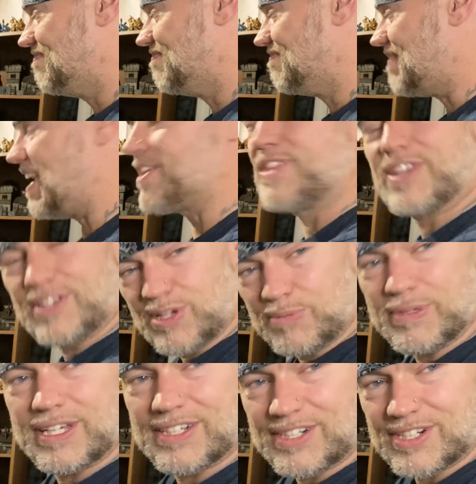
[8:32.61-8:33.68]
I think you'll
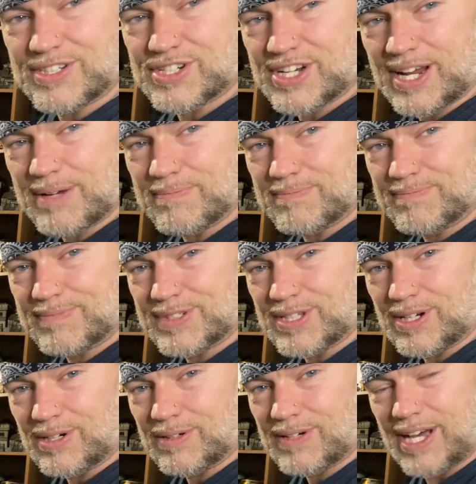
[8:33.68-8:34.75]
be in good shape.
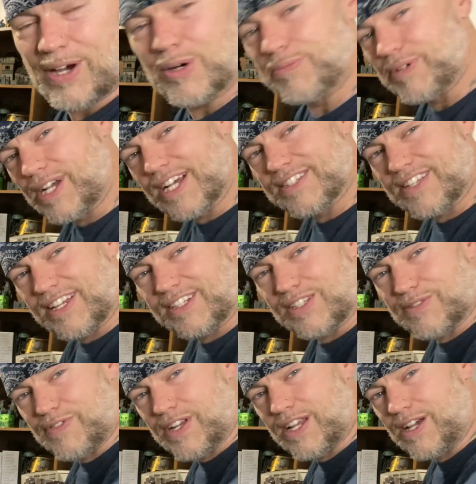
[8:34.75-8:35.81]
So I hope you guys like this
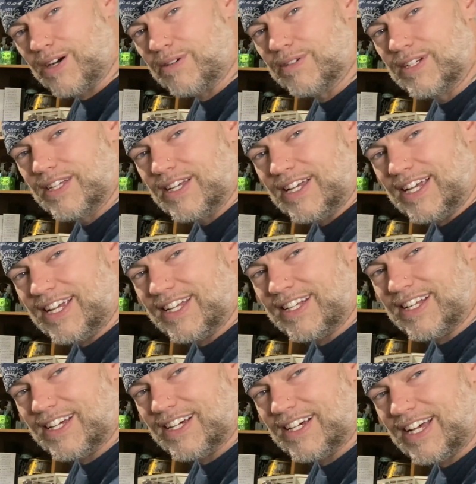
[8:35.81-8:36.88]
video and
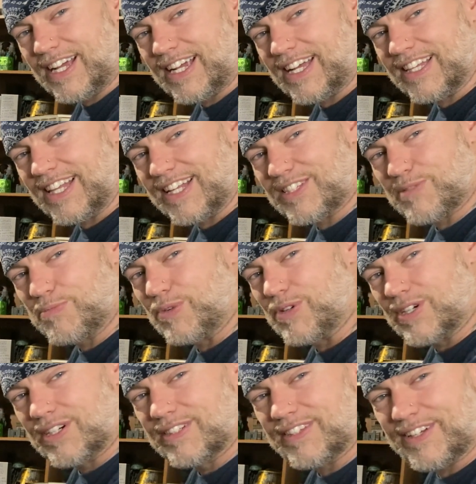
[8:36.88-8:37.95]
I got lots
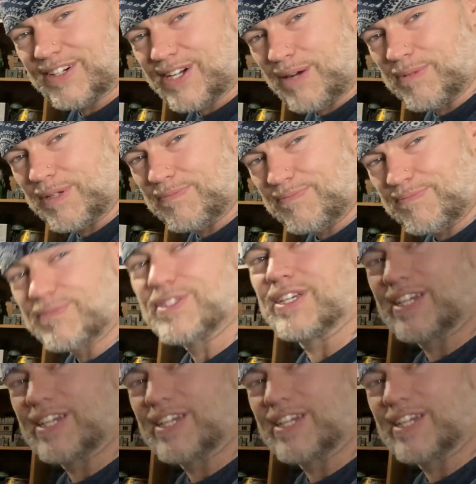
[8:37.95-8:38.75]
more that are coming. See you